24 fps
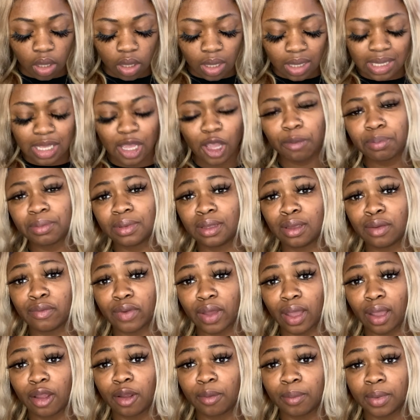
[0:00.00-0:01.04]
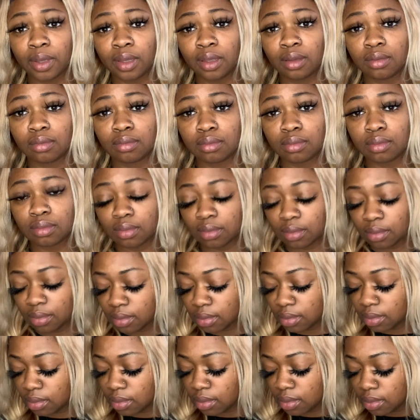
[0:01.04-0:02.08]
help the environment.
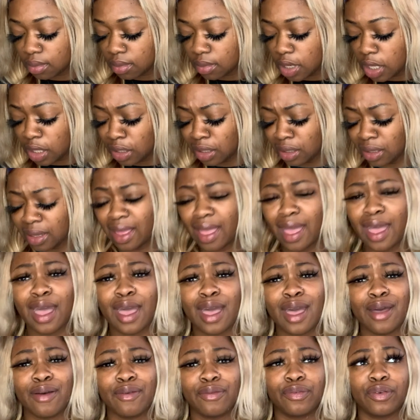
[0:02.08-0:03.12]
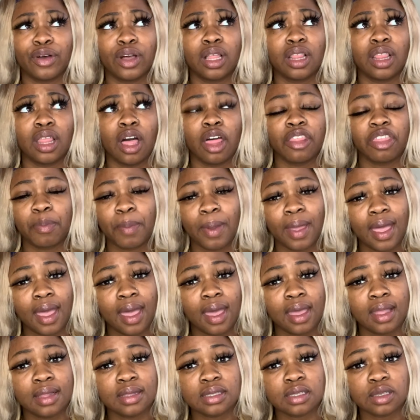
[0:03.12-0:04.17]
And then they have cloth
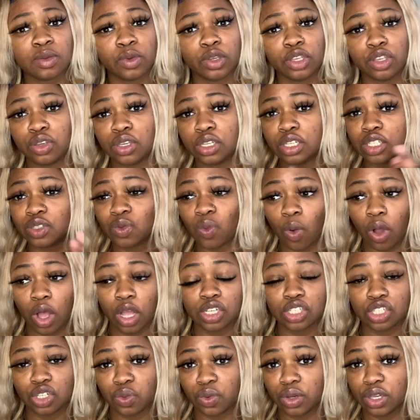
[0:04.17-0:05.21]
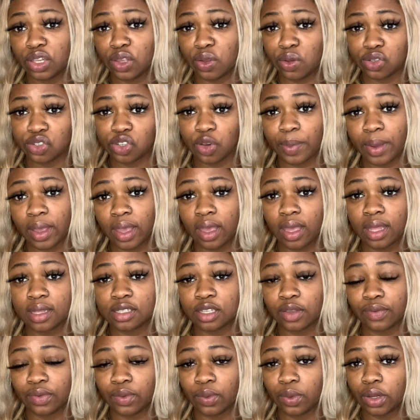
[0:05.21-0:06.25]
pads where you can just wash and reuse your pads
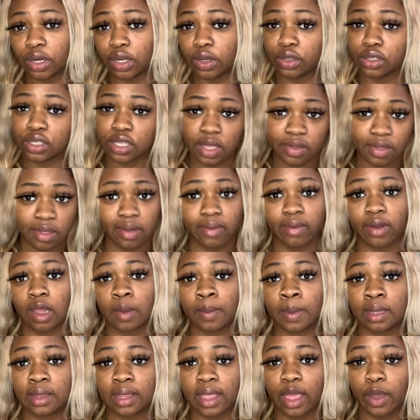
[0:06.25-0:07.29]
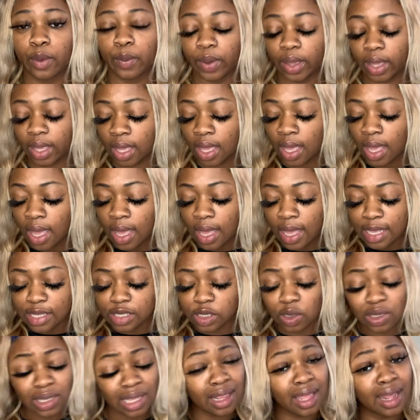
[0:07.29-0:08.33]
if you want to save the environment that way. So
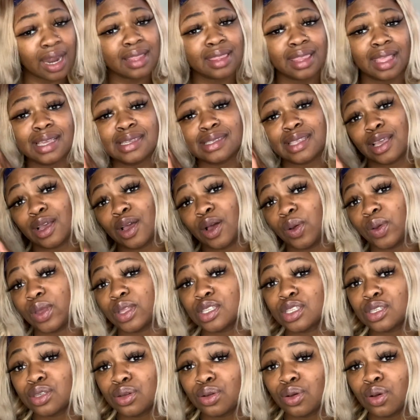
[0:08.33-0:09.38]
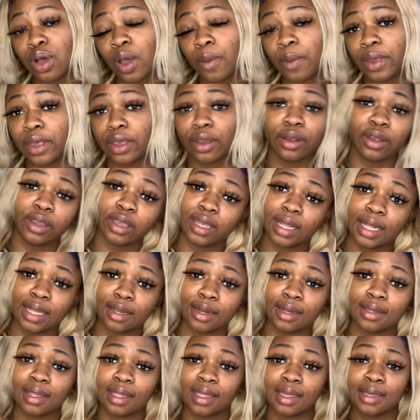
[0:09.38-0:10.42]
there's a lot of things that go into a period, a lot
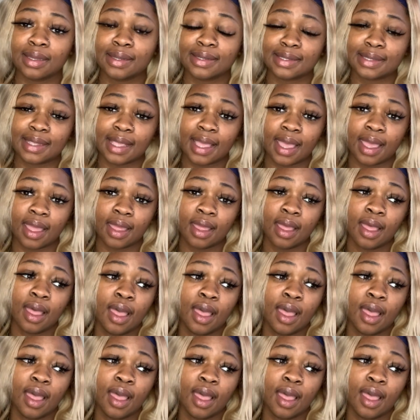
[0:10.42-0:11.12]
of things that